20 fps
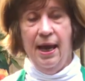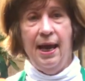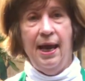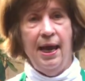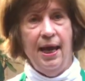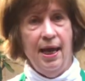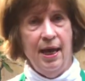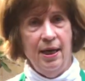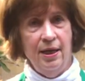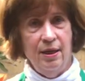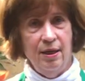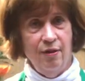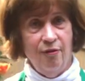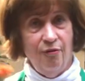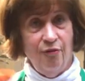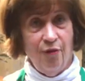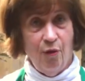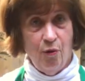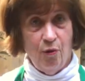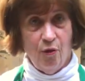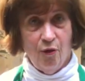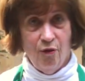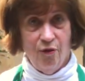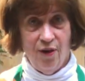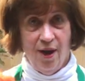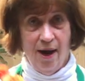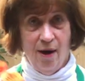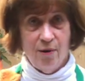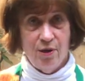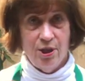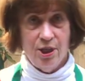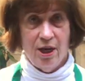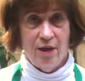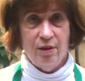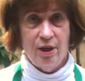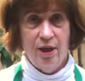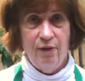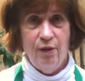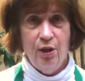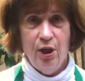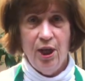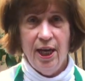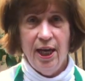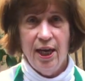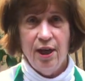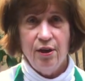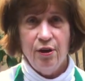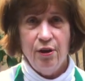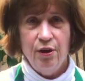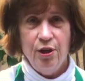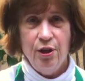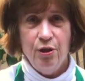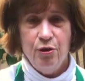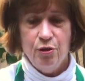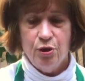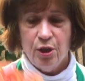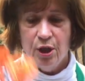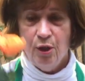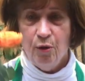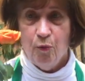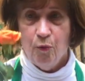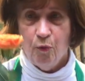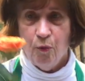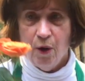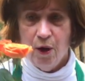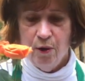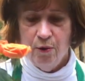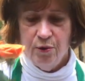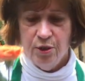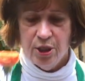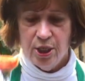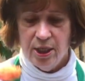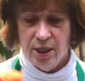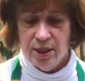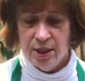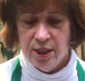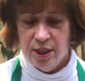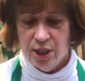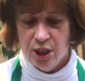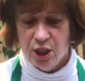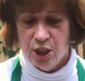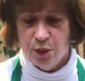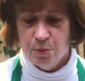And focal flowers, I'll give you a hint, are usually roses. This is